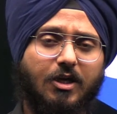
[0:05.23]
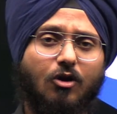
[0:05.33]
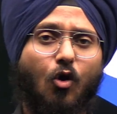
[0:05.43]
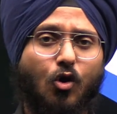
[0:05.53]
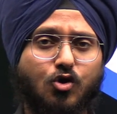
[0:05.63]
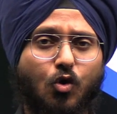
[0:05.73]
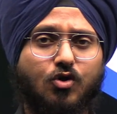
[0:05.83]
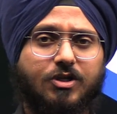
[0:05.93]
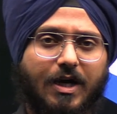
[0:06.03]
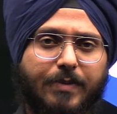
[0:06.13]
the
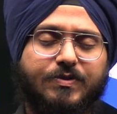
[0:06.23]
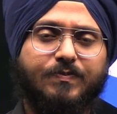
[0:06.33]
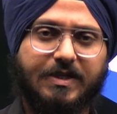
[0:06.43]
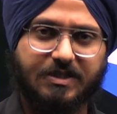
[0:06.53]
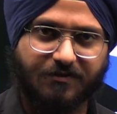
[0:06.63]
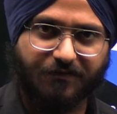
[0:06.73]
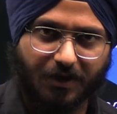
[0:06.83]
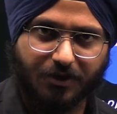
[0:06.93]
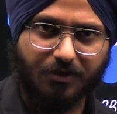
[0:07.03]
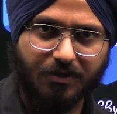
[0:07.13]
auto type
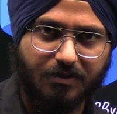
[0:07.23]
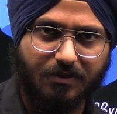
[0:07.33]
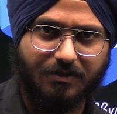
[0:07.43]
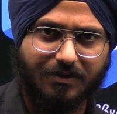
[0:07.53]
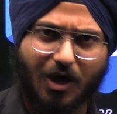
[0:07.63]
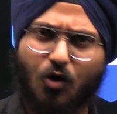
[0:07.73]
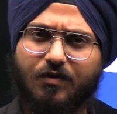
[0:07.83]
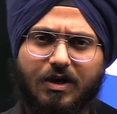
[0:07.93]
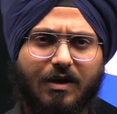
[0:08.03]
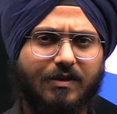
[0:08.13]
specifier. Now
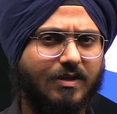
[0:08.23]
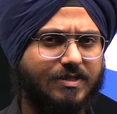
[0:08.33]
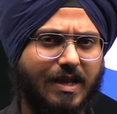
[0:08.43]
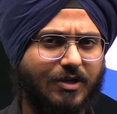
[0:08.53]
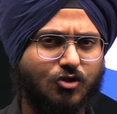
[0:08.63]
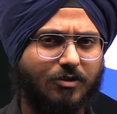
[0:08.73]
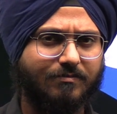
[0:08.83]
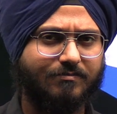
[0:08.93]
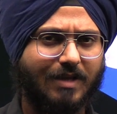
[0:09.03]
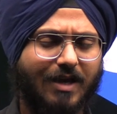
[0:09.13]
we are in this lecture
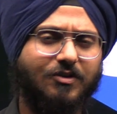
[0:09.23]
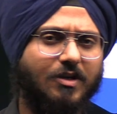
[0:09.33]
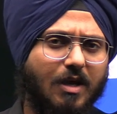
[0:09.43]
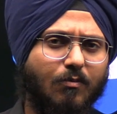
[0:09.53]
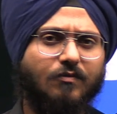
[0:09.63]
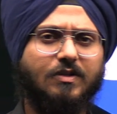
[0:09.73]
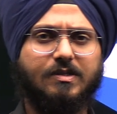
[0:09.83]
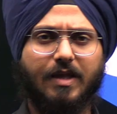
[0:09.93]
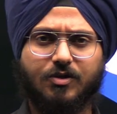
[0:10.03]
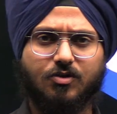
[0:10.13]
and the name of
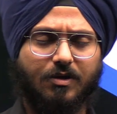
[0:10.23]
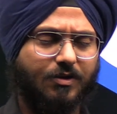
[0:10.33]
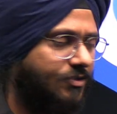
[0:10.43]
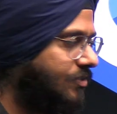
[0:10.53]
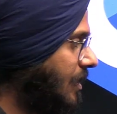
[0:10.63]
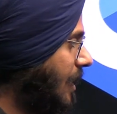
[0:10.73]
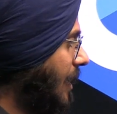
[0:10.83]
this lecture is